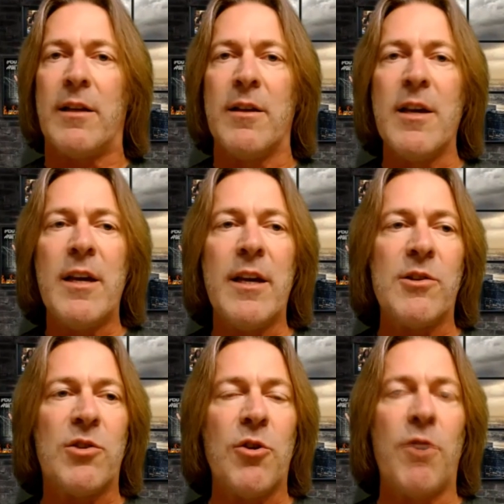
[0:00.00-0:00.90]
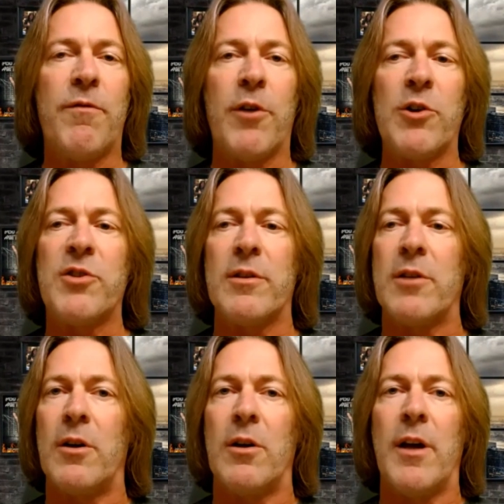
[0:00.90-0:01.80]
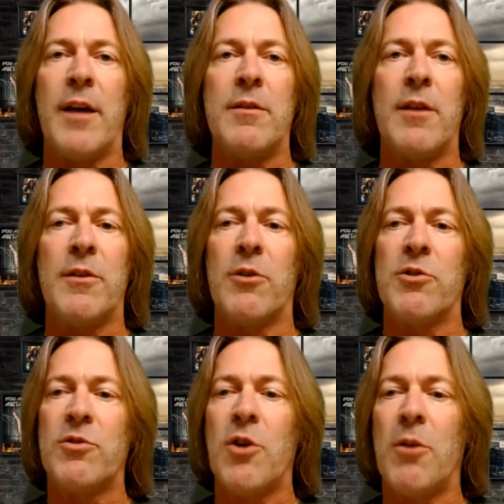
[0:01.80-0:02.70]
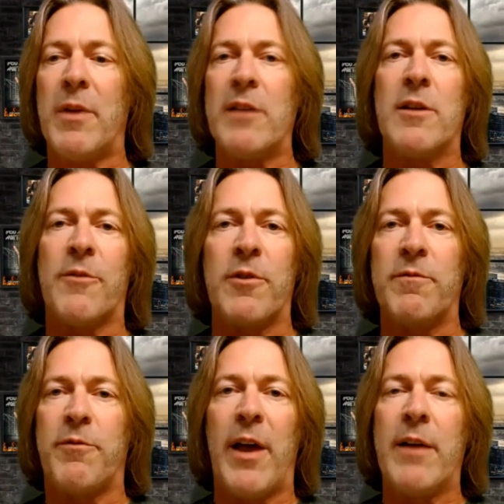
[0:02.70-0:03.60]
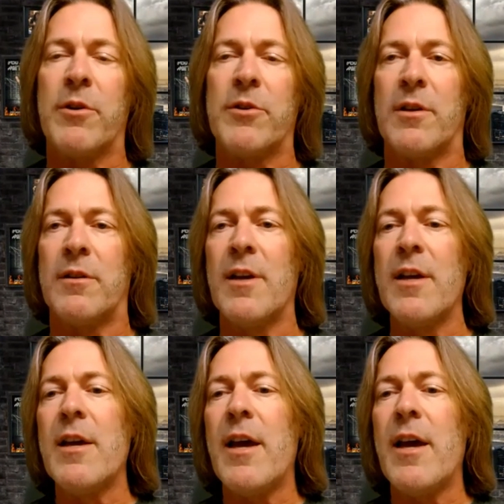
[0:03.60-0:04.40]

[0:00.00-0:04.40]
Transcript: it is so versatile, and there are so many different flavors and